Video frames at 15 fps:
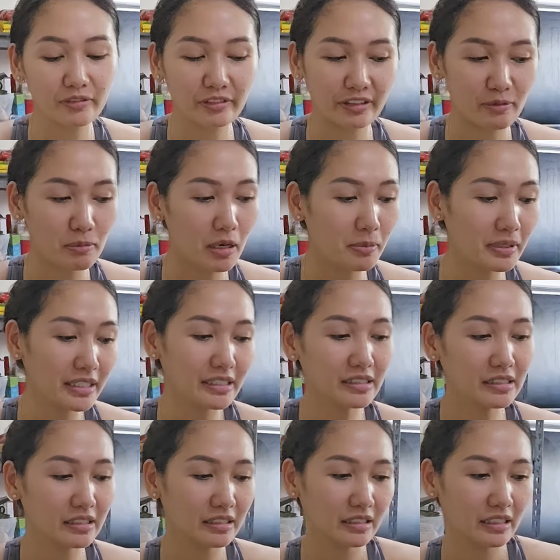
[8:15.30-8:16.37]
for the
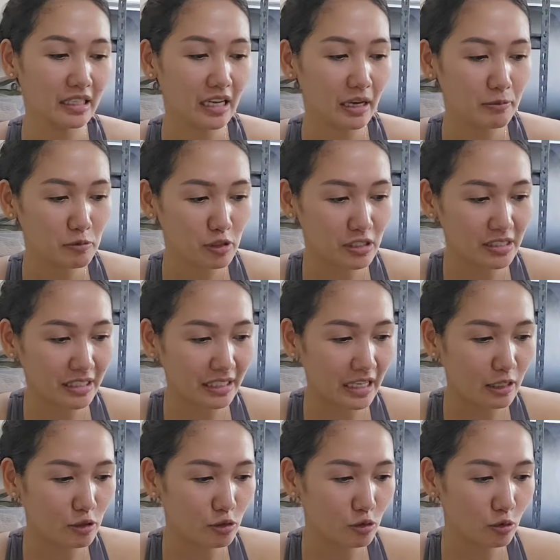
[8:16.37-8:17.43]
moment, just
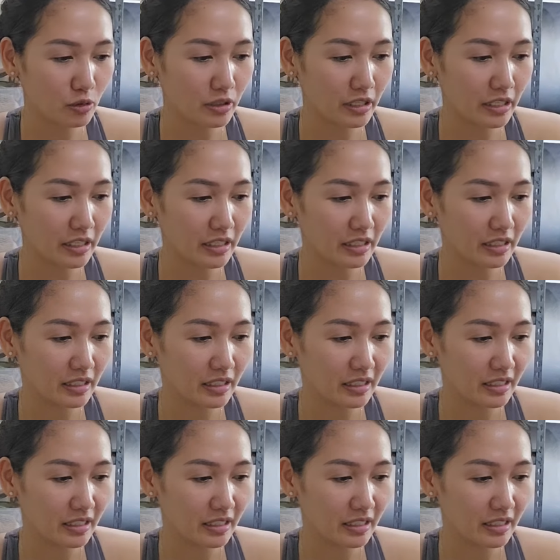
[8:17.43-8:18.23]
gonna enjoy